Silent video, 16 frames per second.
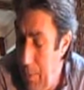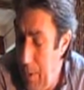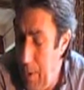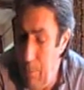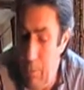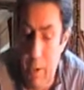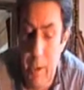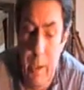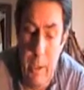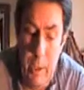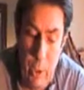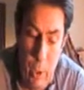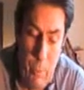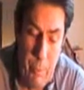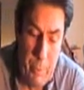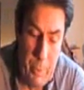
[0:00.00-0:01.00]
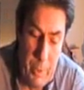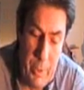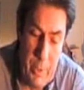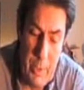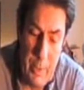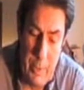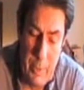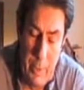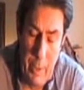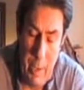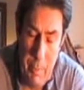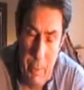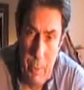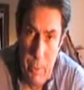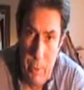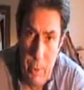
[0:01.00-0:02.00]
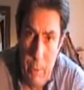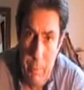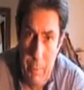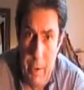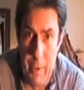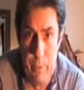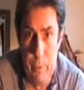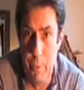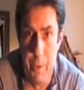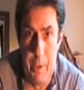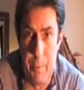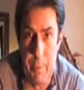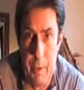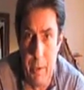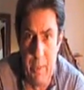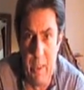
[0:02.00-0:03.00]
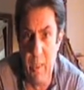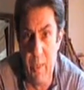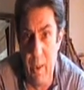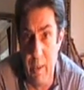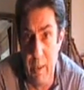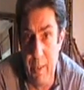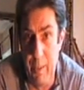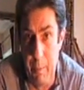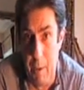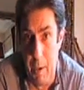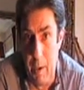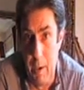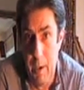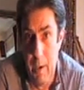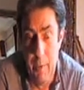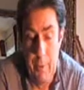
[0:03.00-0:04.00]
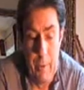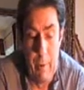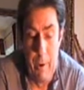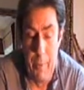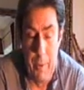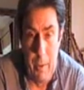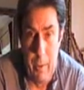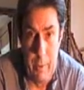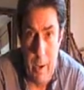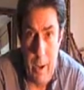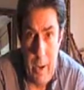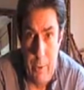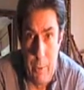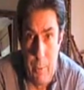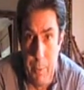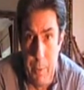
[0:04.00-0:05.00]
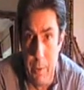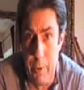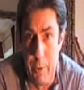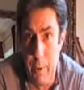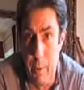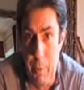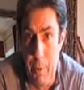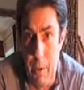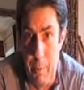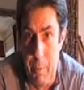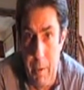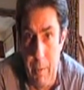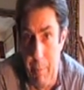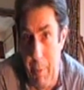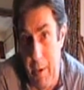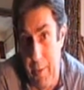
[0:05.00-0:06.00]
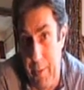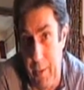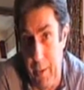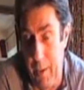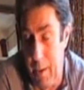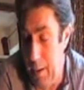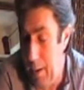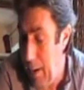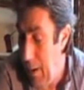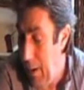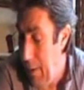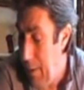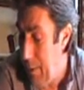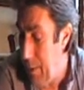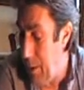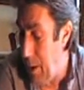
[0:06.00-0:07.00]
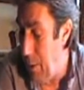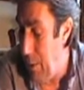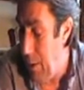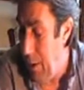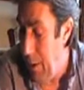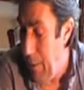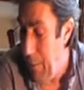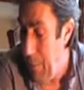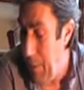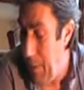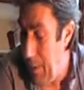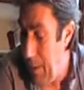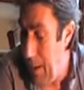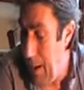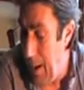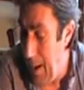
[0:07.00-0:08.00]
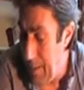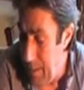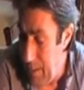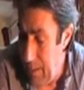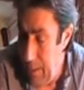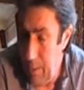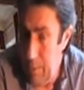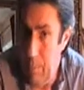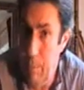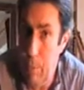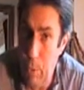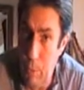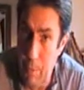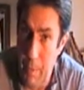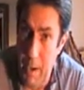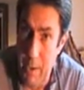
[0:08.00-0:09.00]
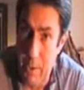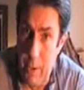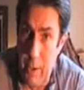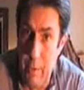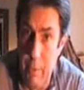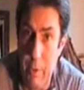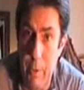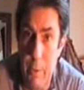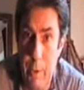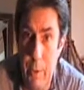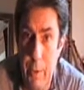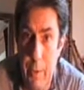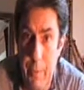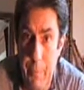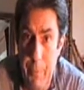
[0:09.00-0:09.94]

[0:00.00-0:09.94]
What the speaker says: they're really complex because the chemical compound of all these plants is very similar. They're either atropine or scopolamine basically. So adding more mandrake root